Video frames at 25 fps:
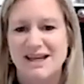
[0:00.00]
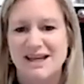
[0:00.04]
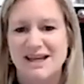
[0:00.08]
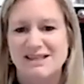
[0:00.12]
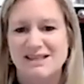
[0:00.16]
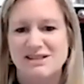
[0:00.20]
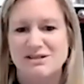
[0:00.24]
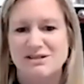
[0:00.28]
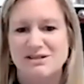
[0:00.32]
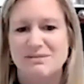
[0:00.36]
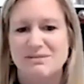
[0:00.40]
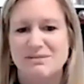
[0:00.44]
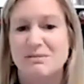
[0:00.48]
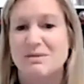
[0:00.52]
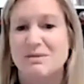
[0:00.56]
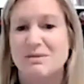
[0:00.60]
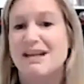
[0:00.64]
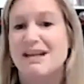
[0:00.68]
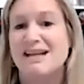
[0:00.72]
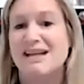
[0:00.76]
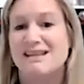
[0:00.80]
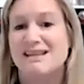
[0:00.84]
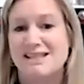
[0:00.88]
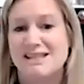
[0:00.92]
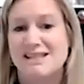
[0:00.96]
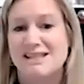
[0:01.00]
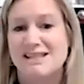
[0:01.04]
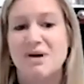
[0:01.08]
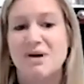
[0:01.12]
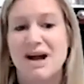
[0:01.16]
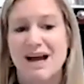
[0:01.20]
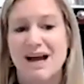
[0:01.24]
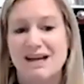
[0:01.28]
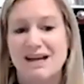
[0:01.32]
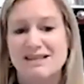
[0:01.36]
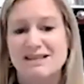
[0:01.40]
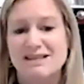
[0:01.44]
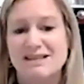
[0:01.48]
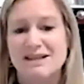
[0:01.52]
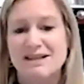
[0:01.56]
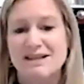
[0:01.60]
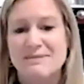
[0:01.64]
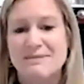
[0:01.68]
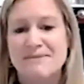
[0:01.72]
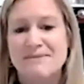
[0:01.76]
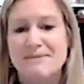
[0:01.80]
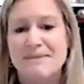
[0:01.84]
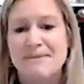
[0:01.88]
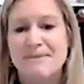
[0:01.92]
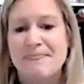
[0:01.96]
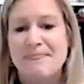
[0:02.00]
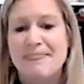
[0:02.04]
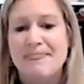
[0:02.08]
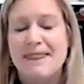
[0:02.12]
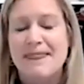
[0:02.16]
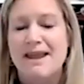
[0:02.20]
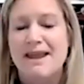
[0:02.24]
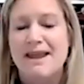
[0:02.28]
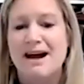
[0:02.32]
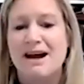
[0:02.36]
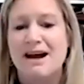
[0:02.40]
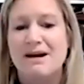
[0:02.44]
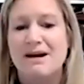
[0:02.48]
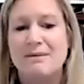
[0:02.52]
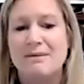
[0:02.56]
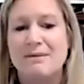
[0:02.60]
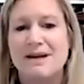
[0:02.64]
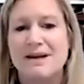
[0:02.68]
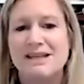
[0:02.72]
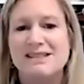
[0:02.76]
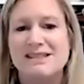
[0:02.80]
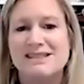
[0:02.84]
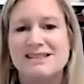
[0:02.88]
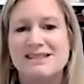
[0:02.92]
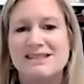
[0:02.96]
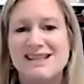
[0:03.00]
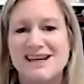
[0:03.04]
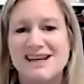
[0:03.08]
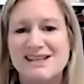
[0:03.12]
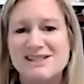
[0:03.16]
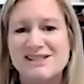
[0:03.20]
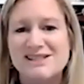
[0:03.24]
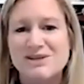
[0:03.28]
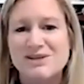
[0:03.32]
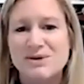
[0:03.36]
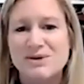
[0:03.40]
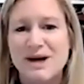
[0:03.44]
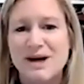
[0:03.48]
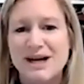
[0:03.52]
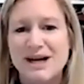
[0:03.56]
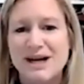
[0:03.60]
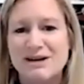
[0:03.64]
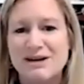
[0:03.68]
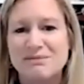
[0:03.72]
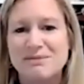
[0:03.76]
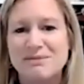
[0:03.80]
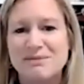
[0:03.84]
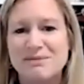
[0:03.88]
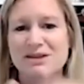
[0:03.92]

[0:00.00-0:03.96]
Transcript: cancer maybe can spread. It does require a bit